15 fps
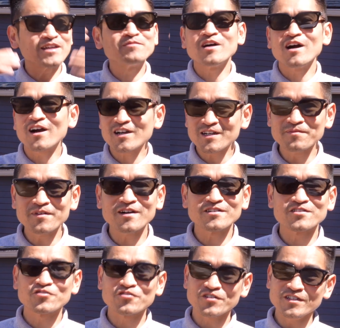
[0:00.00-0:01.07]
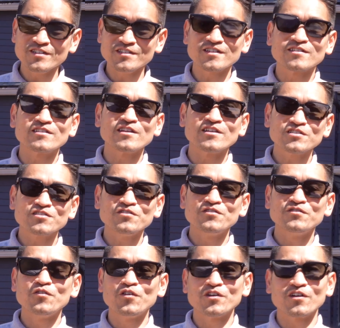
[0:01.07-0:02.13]
that I keep talking about, trees and things
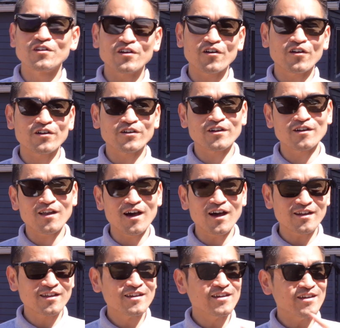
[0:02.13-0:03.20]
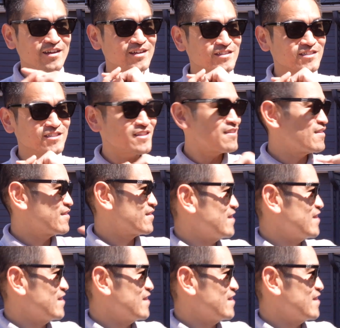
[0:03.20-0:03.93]
to avoid on a lot, it's